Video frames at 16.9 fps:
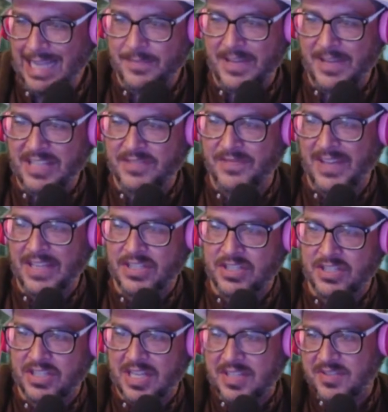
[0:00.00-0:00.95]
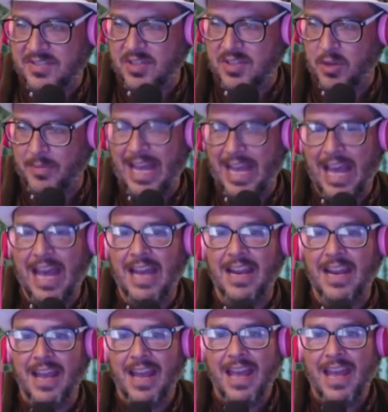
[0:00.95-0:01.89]
Pennsylvania, Jason stole my hat,
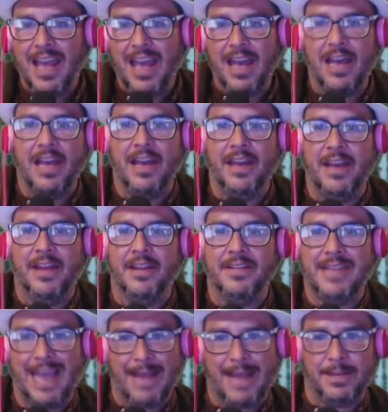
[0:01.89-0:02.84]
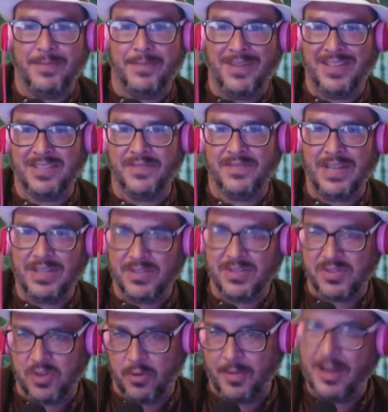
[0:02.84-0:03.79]
and Captain Pennsylvania
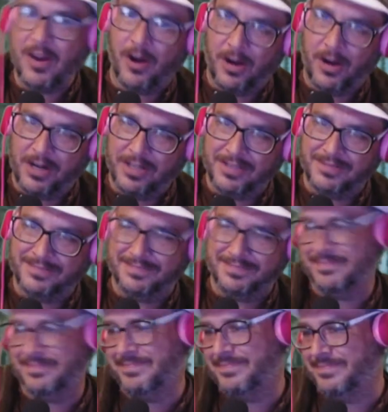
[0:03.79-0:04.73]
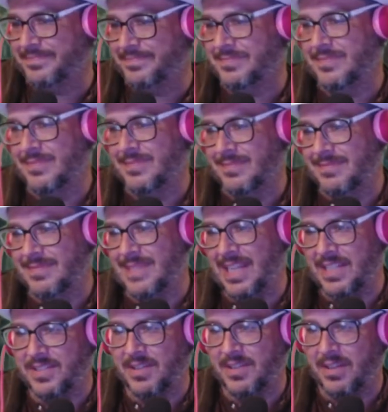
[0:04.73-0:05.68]
stole my heart.
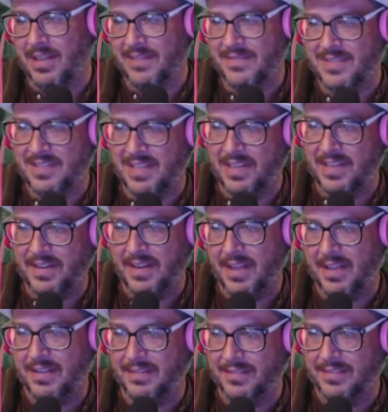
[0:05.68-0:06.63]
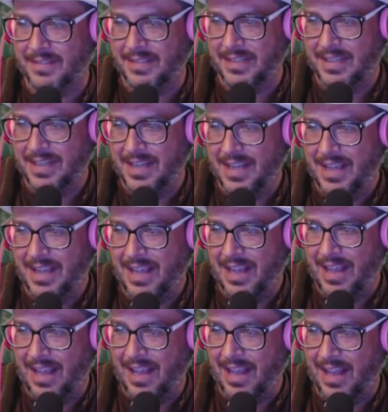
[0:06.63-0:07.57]
That's all I have to say to that.
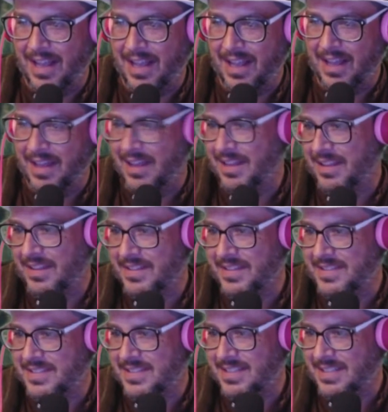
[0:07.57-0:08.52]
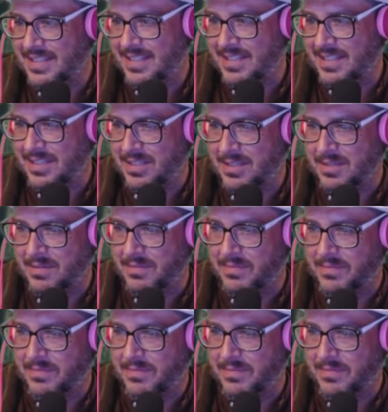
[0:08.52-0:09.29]
Let's see.